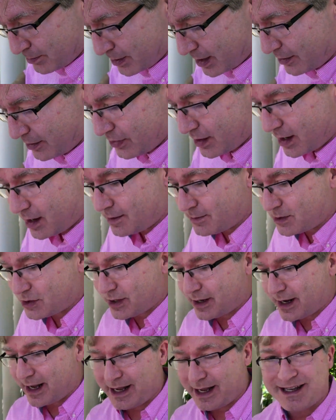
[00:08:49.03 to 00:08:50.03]
Martha
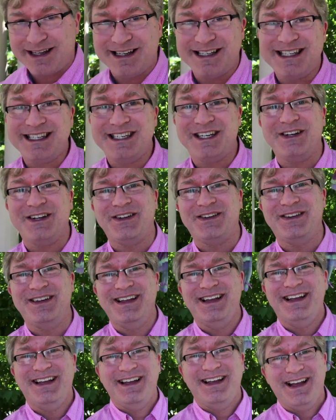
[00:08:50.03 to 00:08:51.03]
Armstrong Hand is still
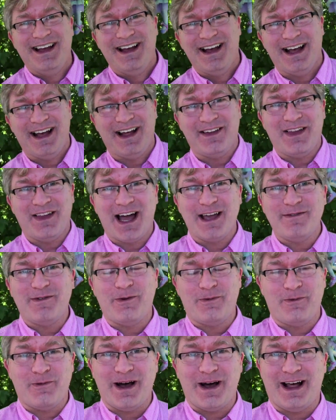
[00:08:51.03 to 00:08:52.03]
yeah. alive
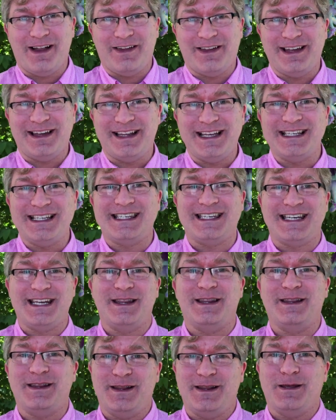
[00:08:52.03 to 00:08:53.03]
and well, at least
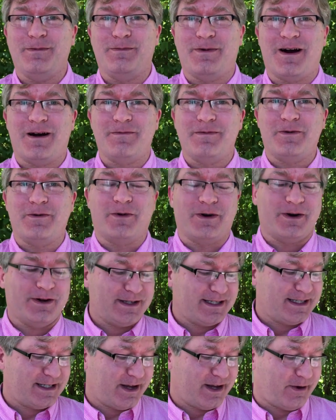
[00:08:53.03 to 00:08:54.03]
in the Barbie
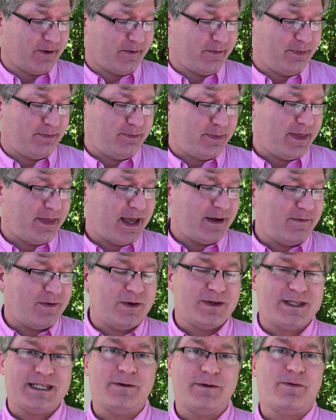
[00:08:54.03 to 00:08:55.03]
world. So, but they've
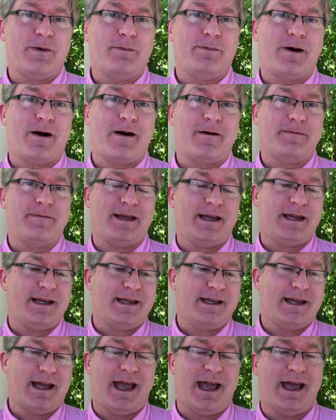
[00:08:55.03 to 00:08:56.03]
used it for
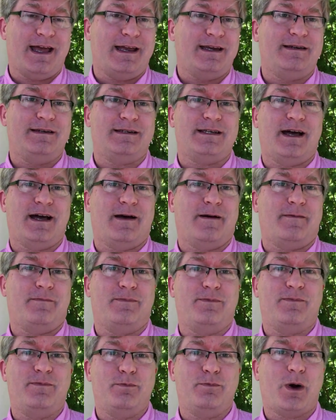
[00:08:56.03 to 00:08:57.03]
Barbie and
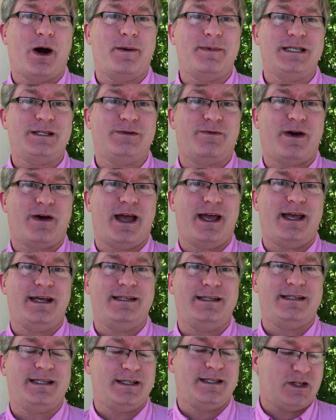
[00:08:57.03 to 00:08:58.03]
um, Barbie's
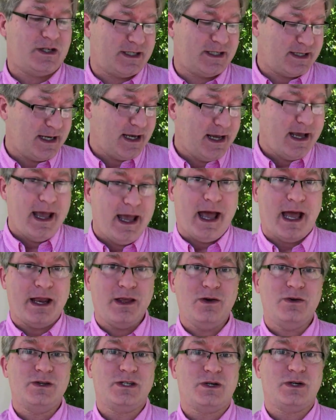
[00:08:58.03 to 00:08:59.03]
friends. It's just
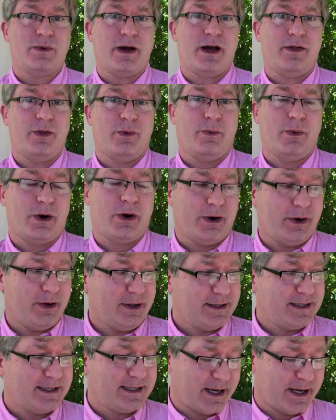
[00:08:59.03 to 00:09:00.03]
and used around the
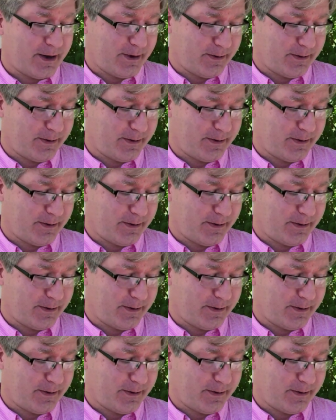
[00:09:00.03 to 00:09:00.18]
world. So